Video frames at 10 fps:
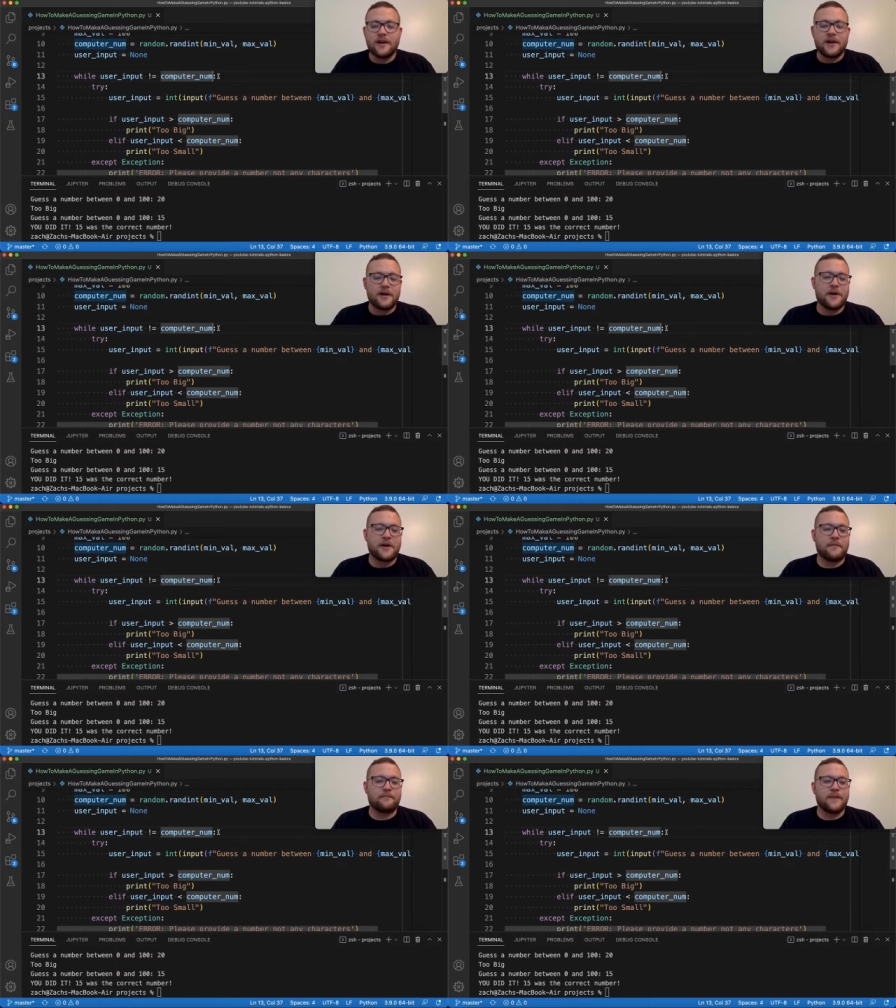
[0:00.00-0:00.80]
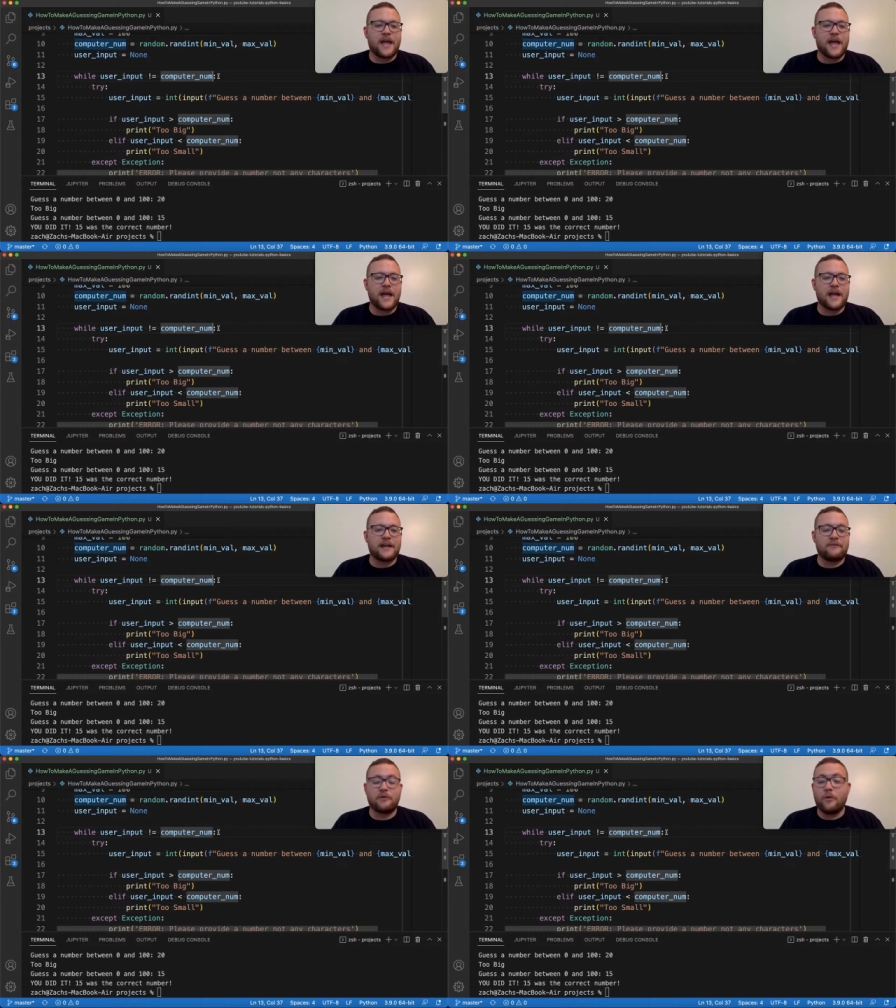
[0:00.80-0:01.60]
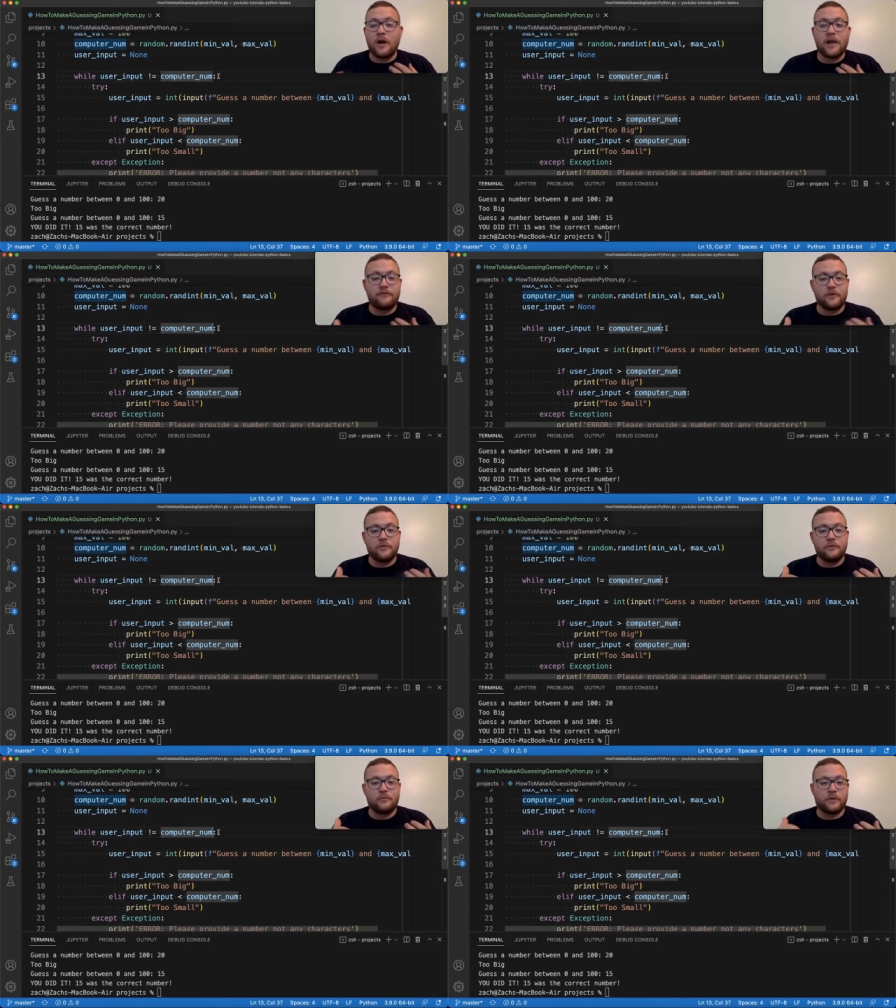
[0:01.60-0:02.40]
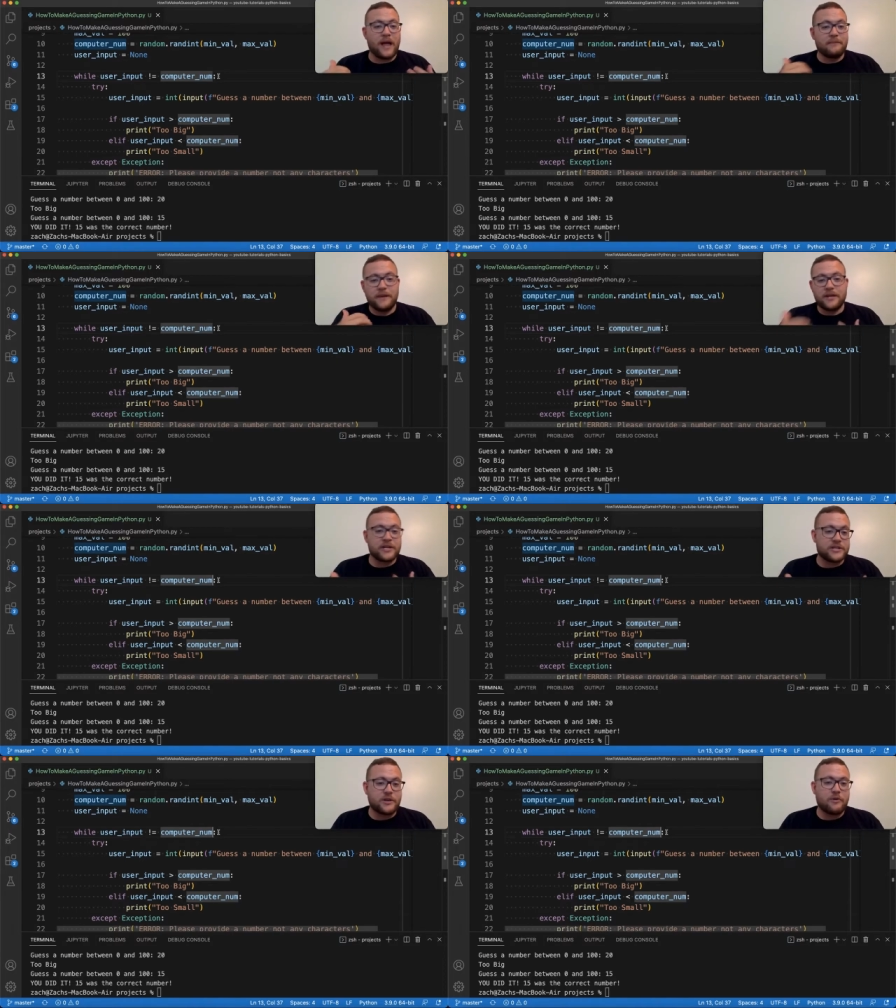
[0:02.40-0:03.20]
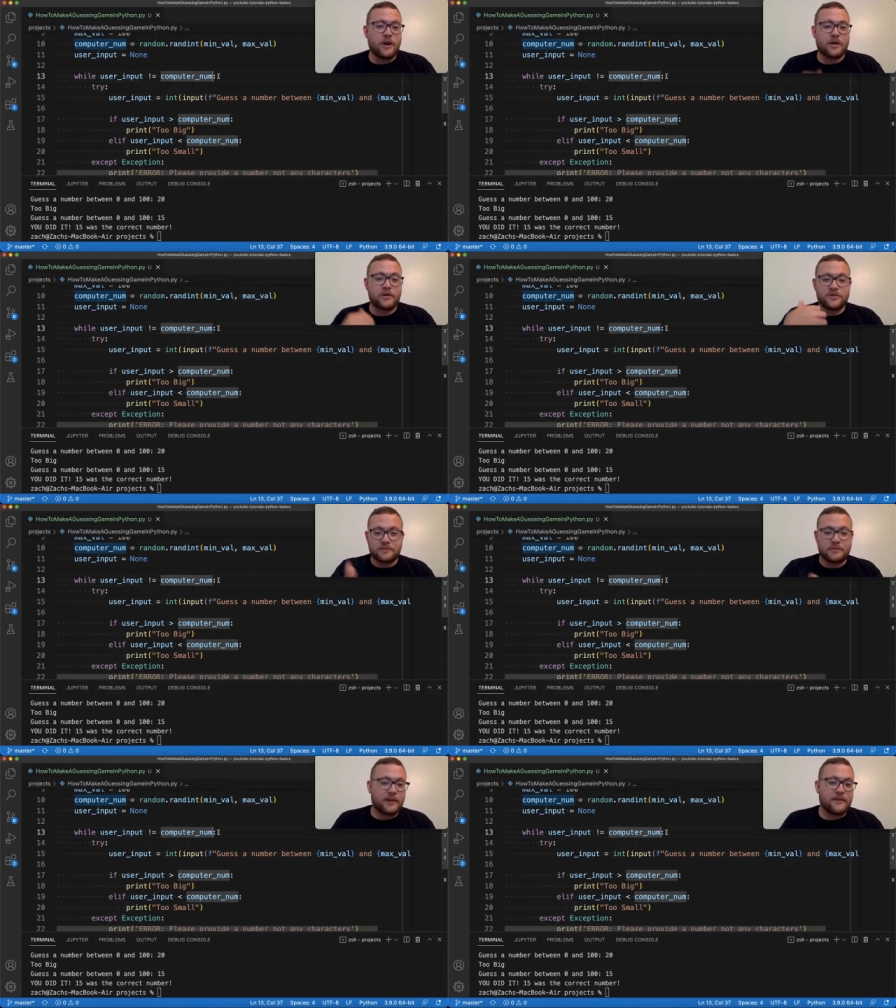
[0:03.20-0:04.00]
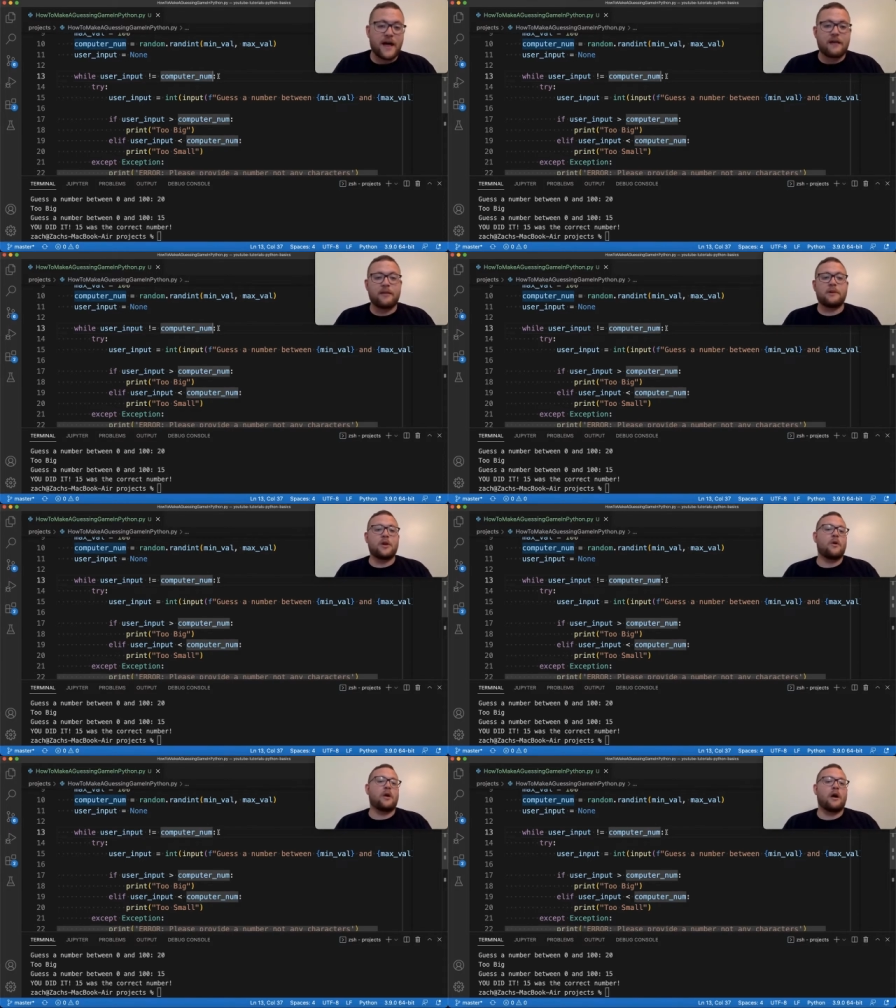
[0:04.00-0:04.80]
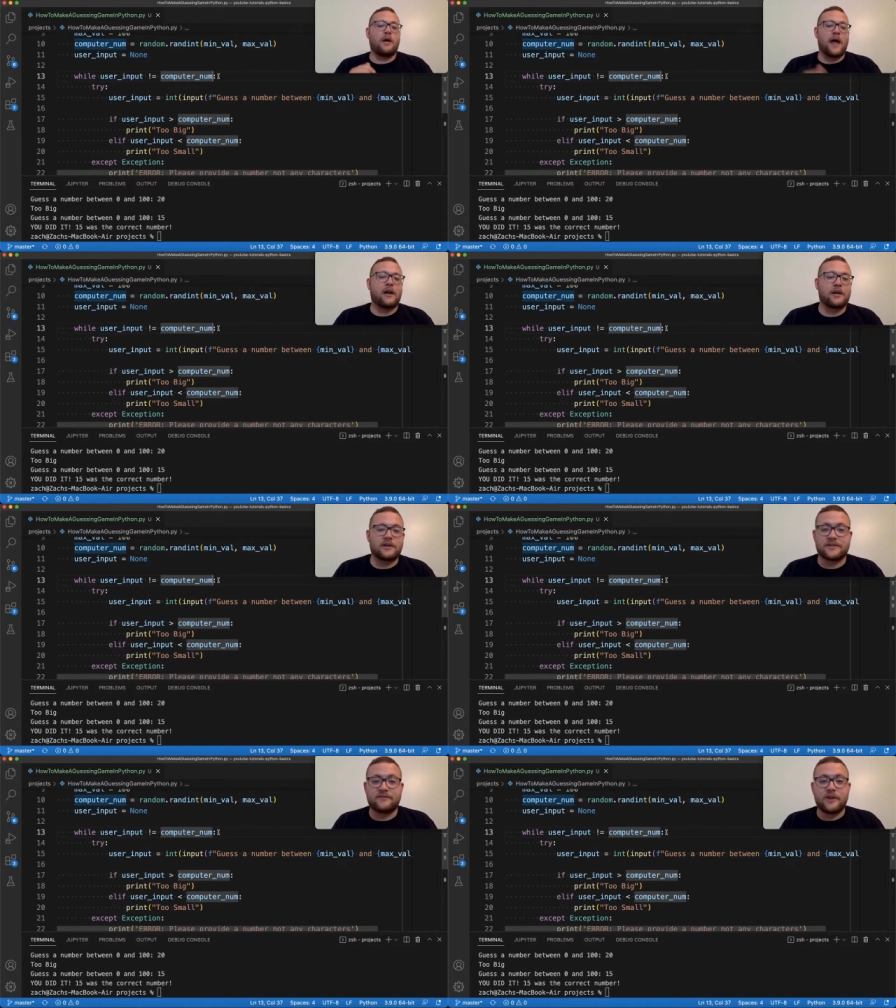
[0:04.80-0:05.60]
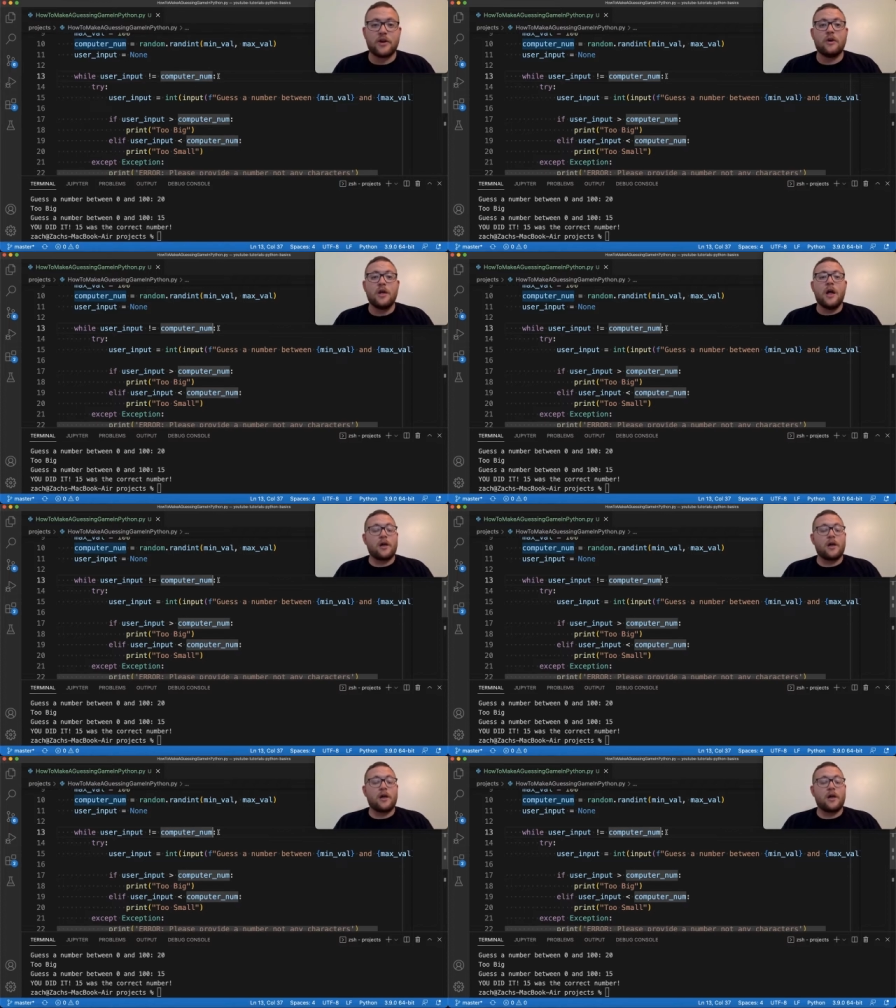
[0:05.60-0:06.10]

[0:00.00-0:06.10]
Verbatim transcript: Um, and if you uh, if you would like me to continue on and do something like that, let me know and I'll add on to this video.